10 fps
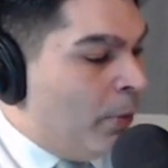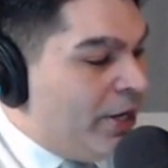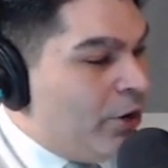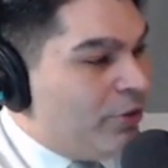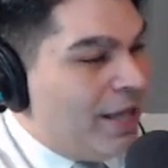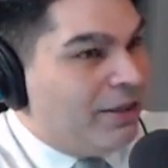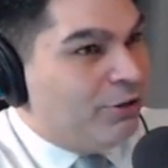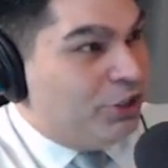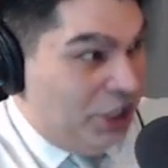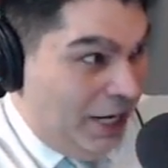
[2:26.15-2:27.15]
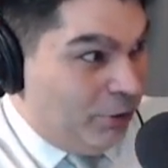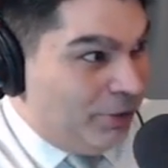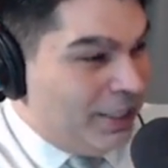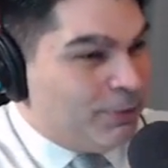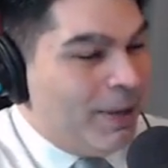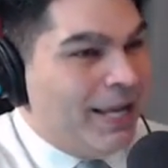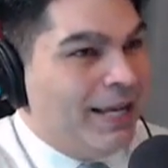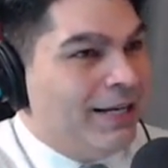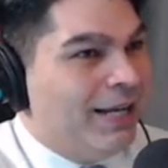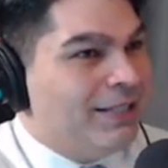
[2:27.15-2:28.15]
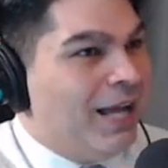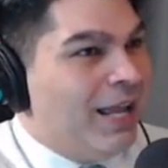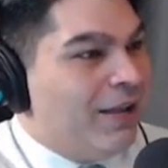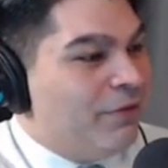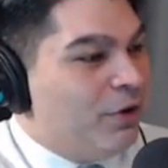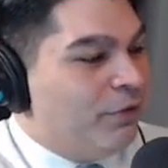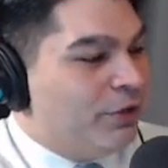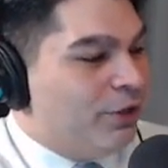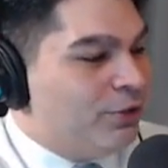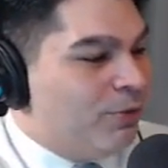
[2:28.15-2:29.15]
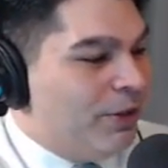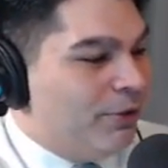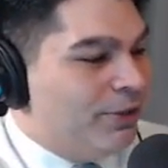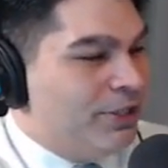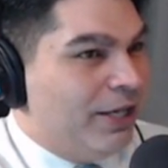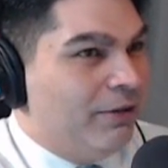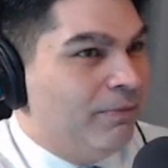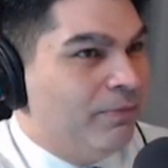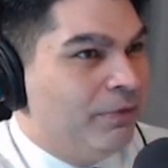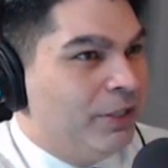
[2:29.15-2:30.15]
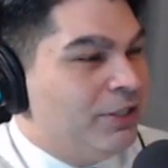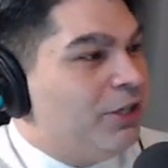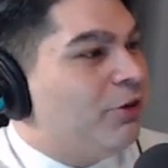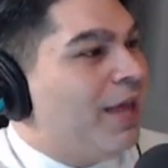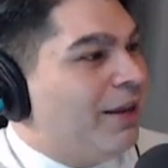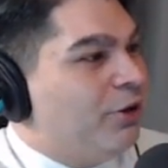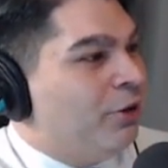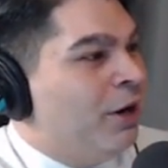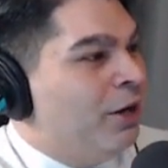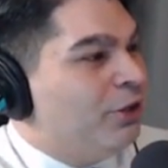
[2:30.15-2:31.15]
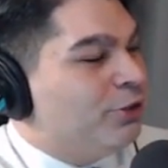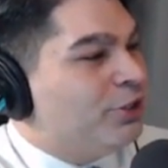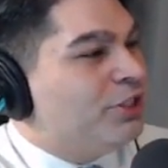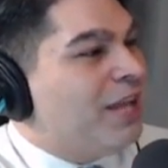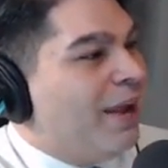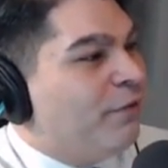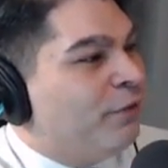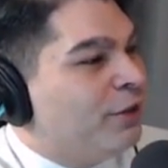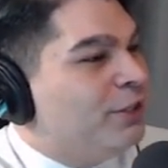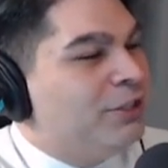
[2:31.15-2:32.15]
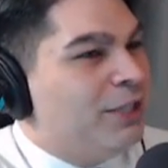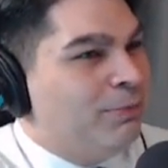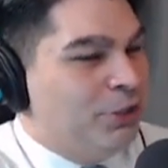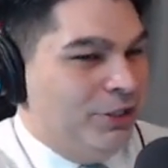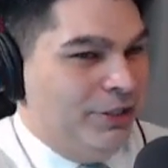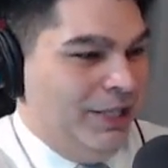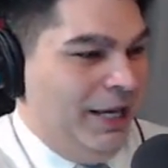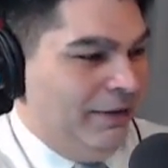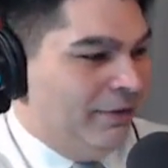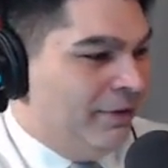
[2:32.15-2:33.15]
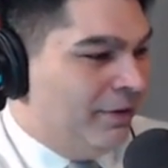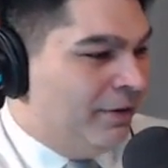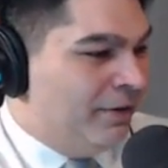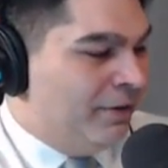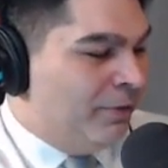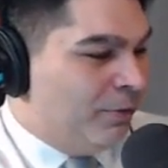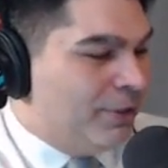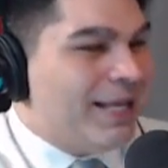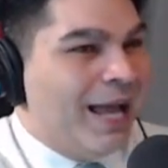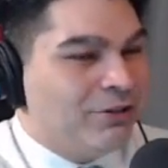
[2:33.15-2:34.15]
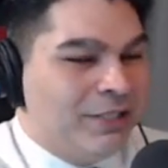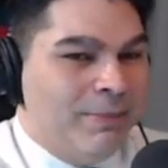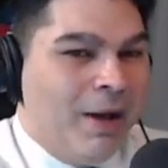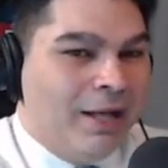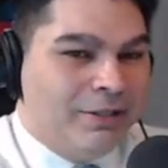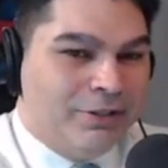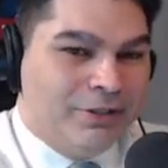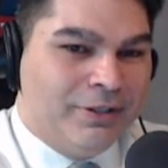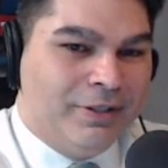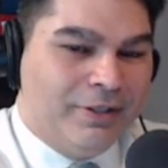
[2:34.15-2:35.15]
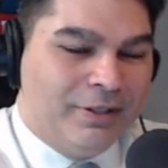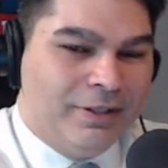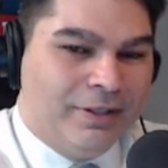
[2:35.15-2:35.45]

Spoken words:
But we know that they're, generally speaking, not dying of an overdose when they're in jail. Consider that your safe consumption site where it's actually monitored.